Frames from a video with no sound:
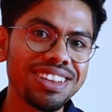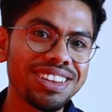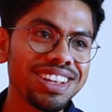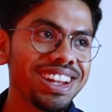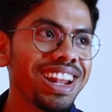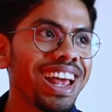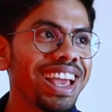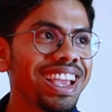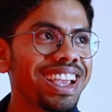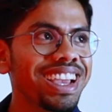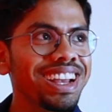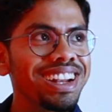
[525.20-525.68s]

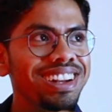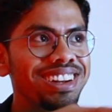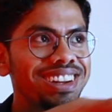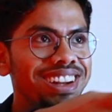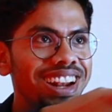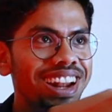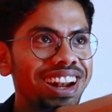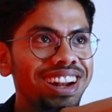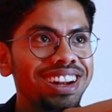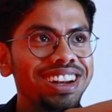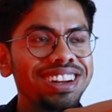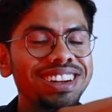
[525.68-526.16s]
then I can
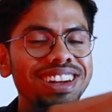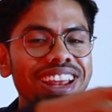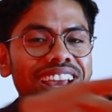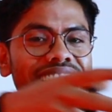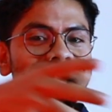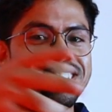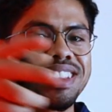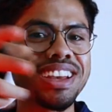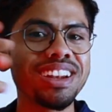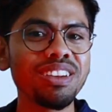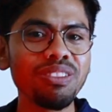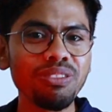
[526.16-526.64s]
directly
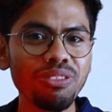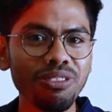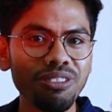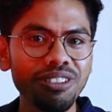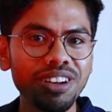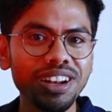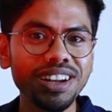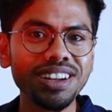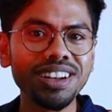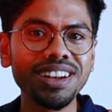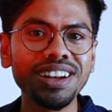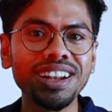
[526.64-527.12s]
take that
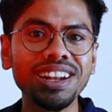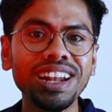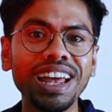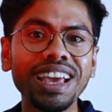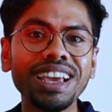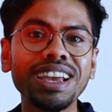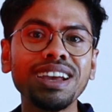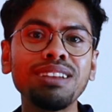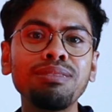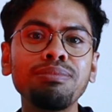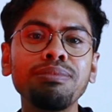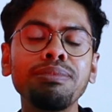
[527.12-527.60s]
full adder and
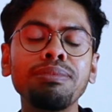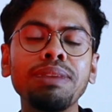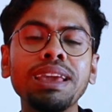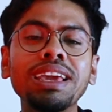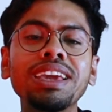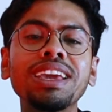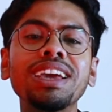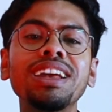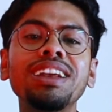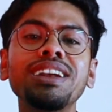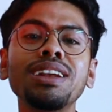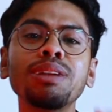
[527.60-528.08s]
I can
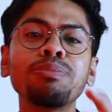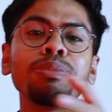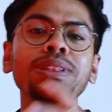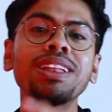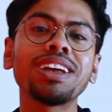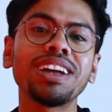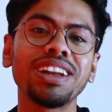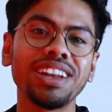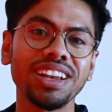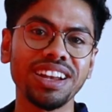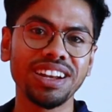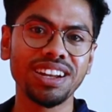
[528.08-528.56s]
make a
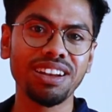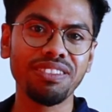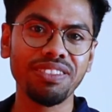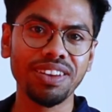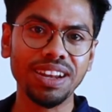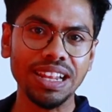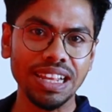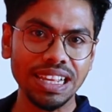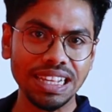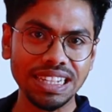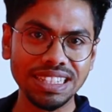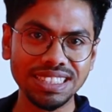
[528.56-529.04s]
ripple creator
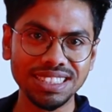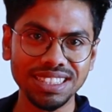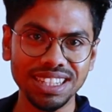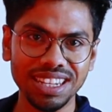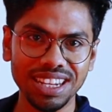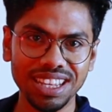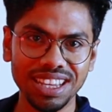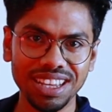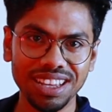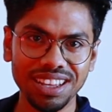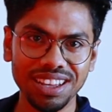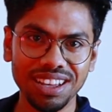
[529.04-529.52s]
very
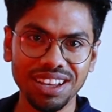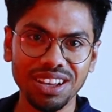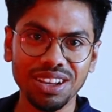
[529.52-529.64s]
easily.